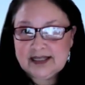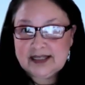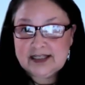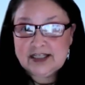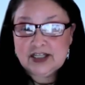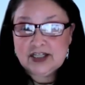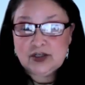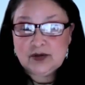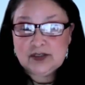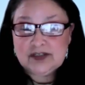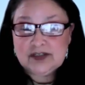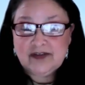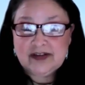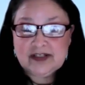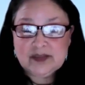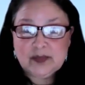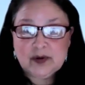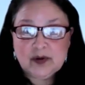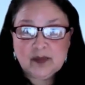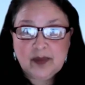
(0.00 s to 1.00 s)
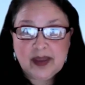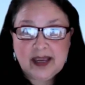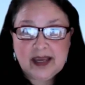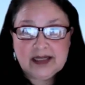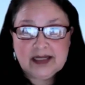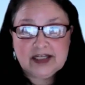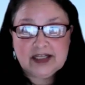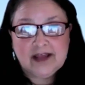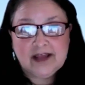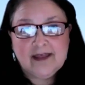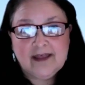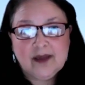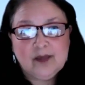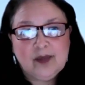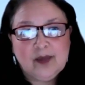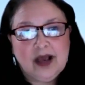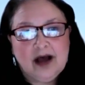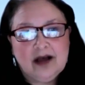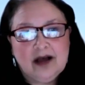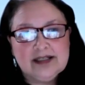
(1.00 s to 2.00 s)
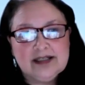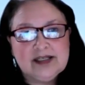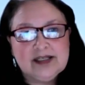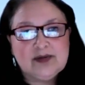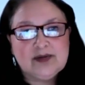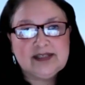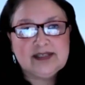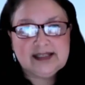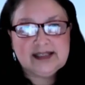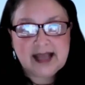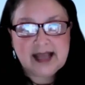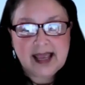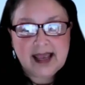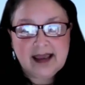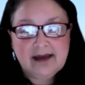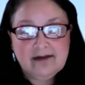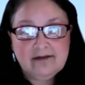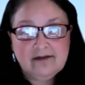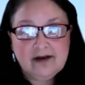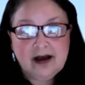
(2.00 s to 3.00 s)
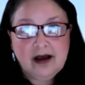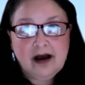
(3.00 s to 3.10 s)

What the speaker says: Institute's Facebook page, and then we also save